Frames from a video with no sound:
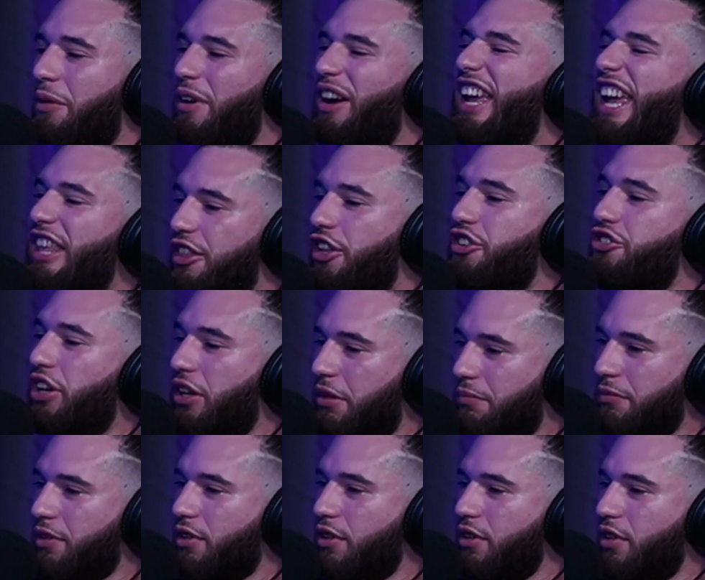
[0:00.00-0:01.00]
saying, I'm talking in the
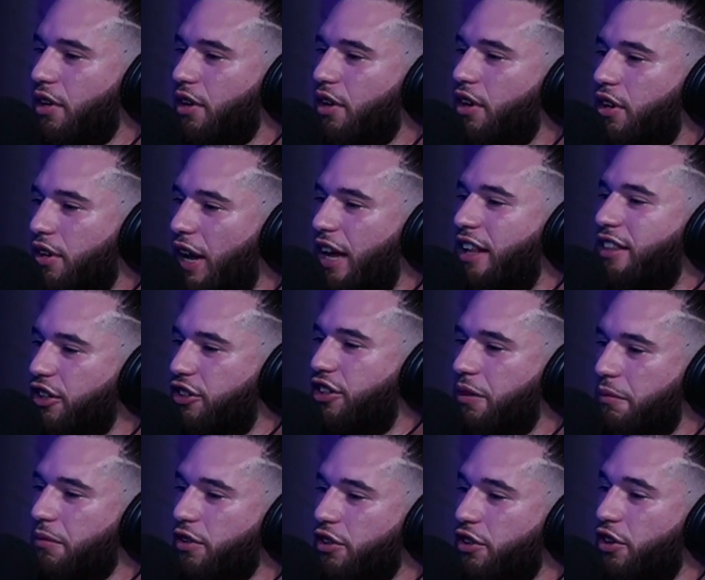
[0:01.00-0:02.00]
gym. Oh, in yeah,
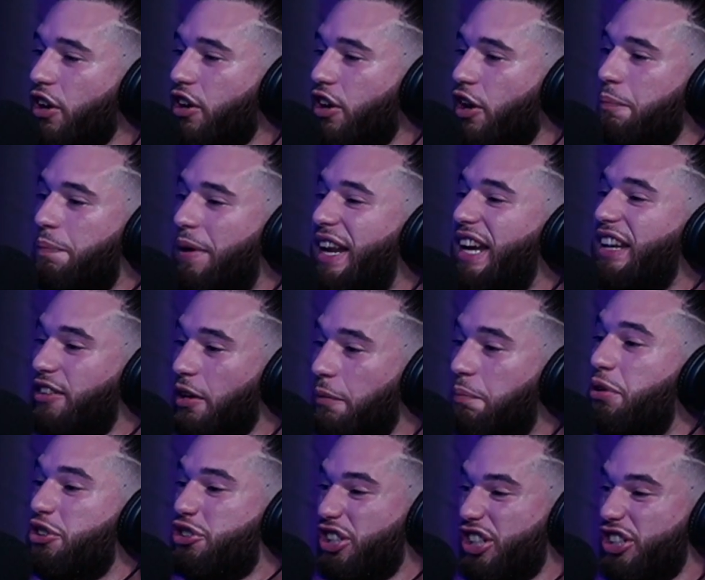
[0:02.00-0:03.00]
the gym, yeah. you're competing
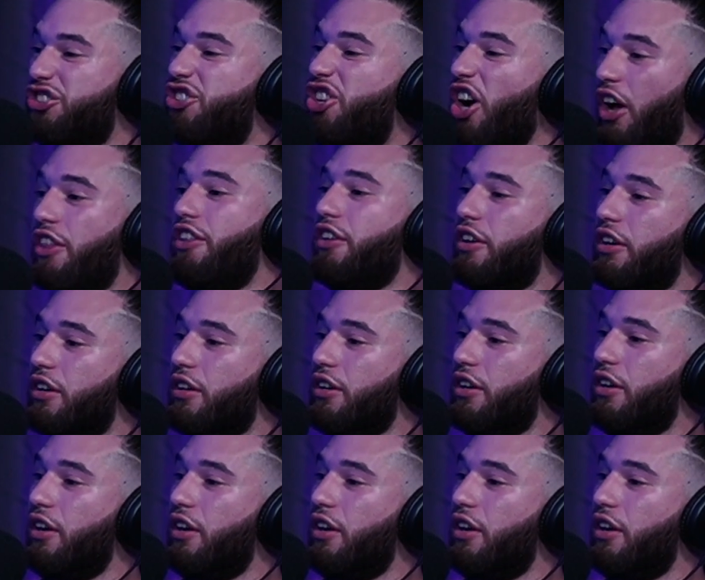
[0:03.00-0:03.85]
to push each other.